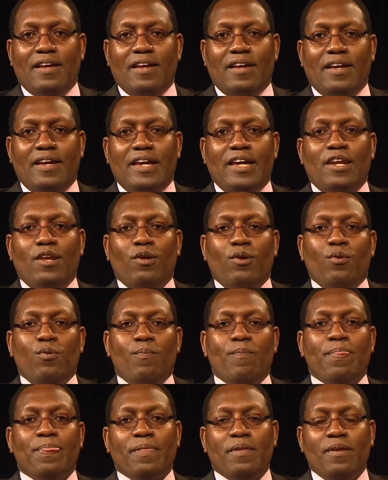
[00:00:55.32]
Hello,
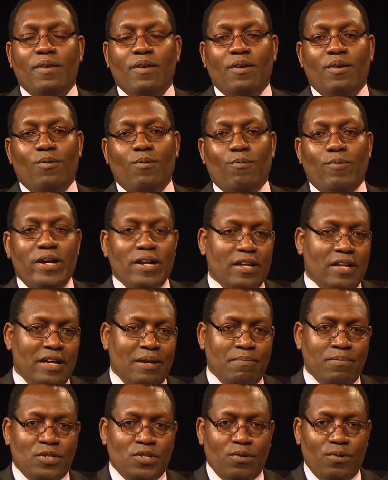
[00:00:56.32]

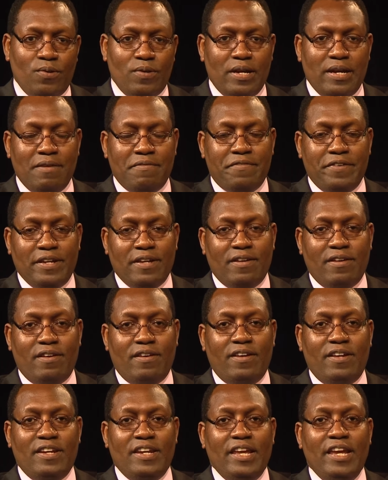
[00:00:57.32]
welcome to
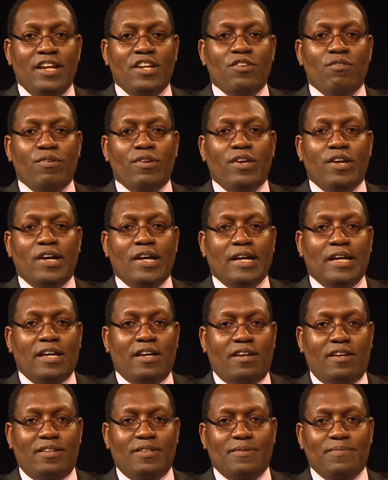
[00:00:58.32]
African in New York.
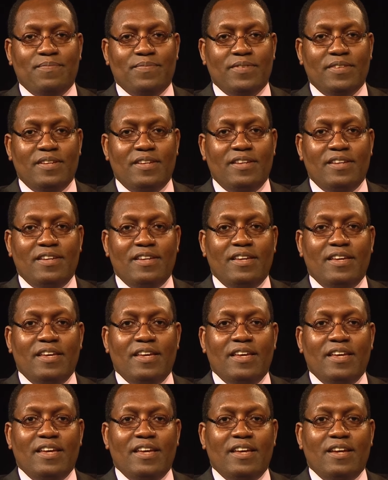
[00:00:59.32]

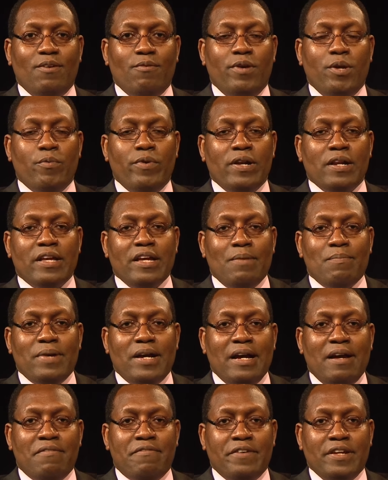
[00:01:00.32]
We welcome
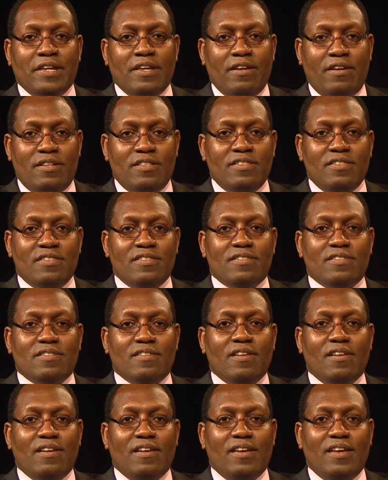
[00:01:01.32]
Africans
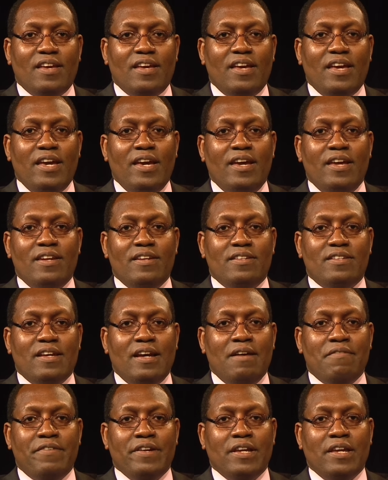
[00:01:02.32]
and
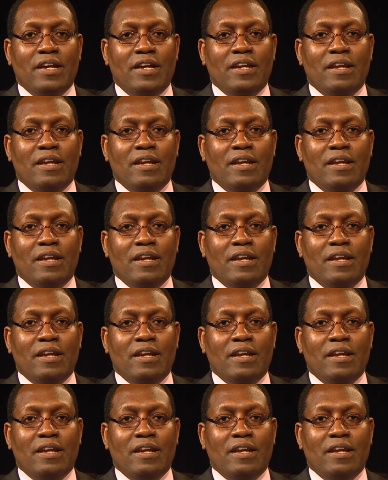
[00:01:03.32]
African